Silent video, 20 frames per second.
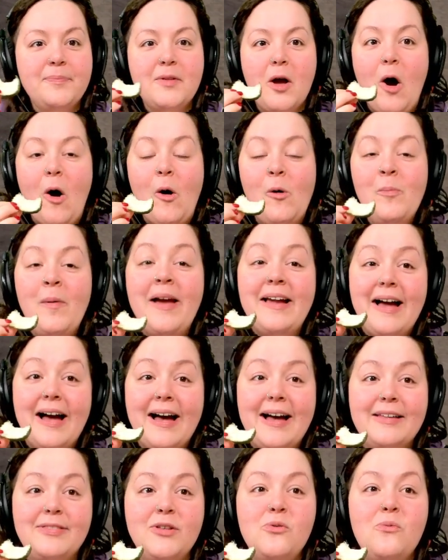Oh my
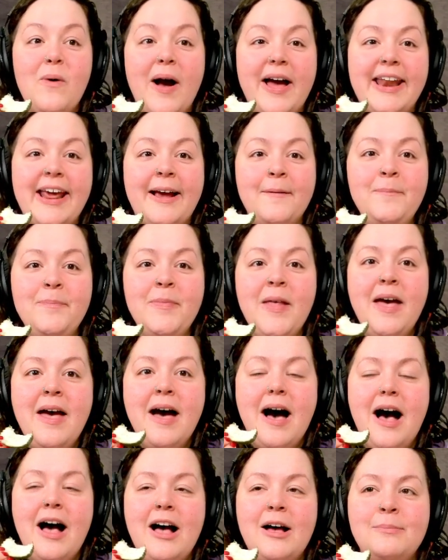god, the wedding.
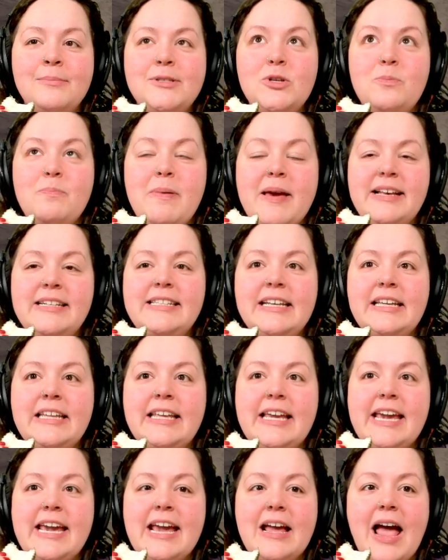Um so
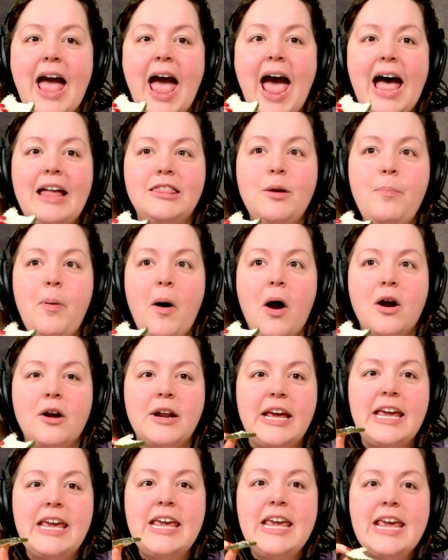basically at the
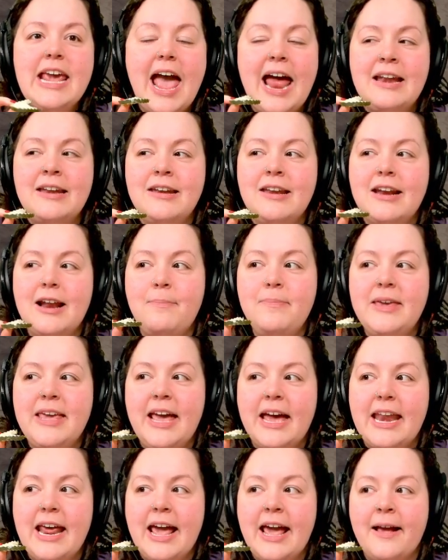party he ended up
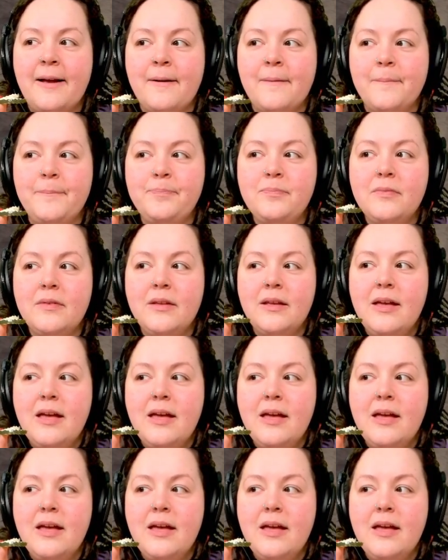getting